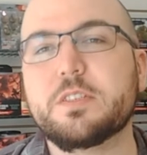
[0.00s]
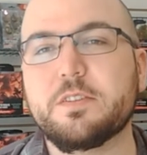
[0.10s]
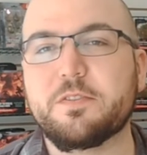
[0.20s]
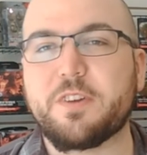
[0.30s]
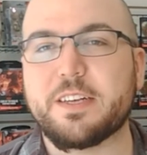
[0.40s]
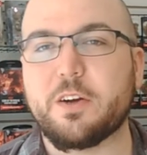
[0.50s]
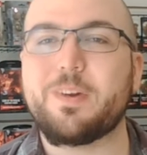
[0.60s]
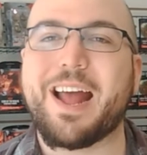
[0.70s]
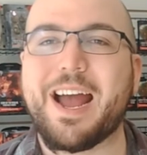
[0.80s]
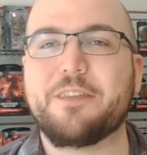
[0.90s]
to find
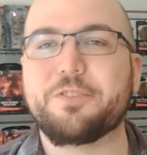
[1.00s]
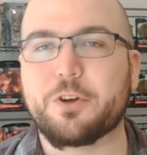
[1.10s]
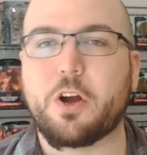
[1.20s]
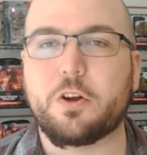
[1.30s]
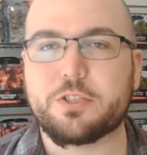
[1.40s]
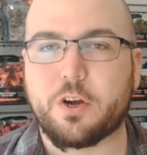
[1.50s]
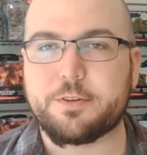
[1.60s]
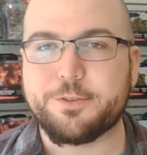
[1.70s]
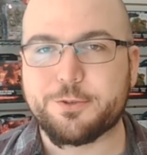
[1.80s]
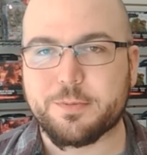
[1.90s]
out half their cards
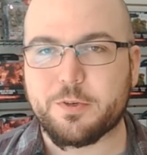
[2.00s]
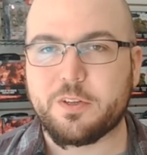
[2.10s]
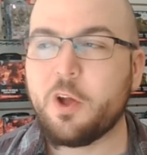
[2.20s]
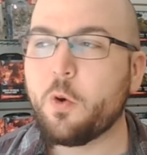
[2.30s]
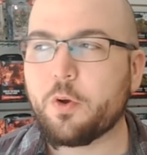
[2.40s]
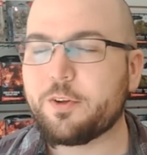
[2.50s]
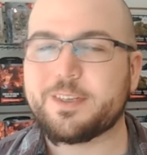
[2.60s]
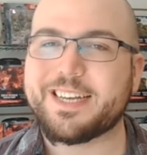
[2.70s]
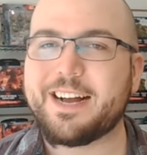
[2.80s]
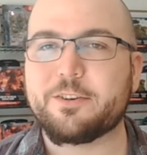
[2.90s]
aren't usable, or their
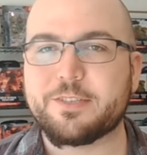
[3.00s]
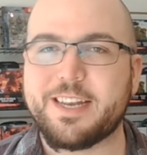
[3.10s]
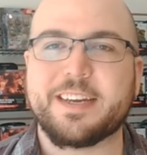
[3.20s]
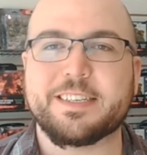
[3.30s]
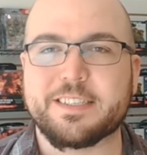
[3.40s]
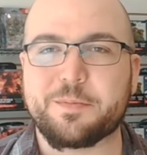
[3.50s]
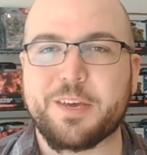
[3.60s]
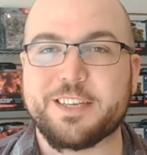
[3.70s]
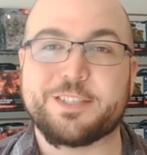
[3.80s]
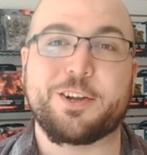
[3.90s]
entire deck in some
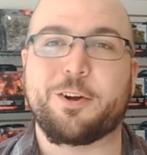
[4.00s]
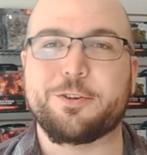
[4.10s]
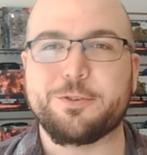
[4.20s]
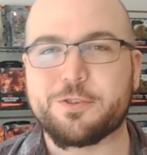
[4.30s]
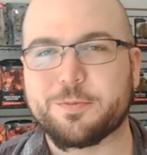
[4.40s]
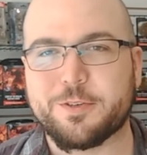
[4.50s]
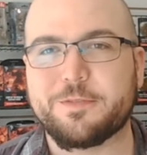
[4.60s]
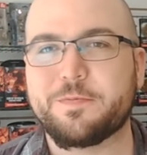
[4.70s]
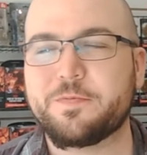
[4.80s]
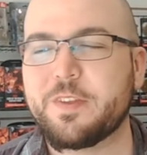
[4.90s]
cases aren't usable?
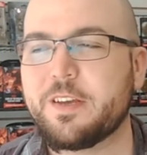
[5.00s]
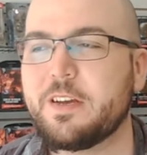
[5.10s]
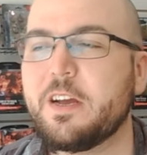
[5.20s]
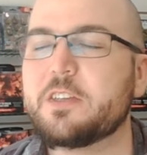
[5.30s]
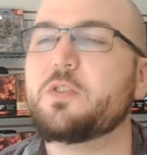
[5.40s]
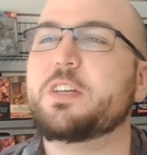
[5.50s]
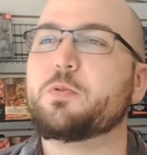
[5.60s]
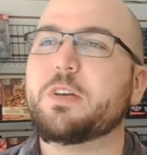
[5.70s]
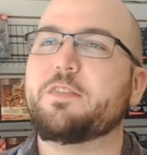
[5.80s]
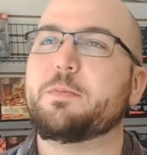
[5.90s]
So this
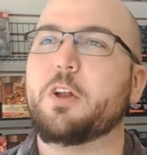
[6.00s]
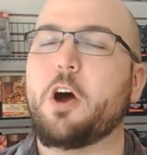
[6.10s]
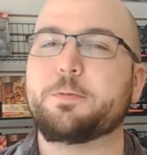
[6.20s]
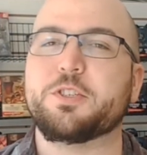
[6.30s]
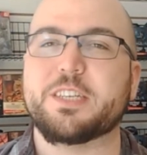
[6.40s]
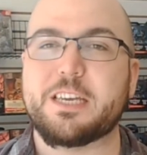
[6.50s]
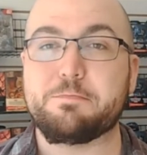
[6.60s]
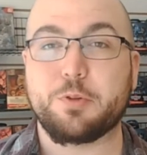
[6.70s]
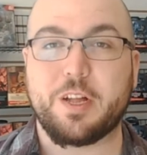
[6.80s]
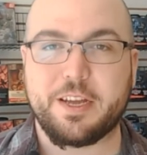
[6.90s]
will give them an option to
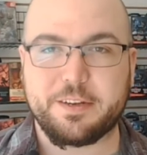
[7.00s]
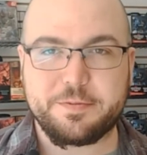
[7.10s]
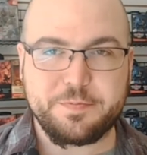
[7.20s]
keep playing.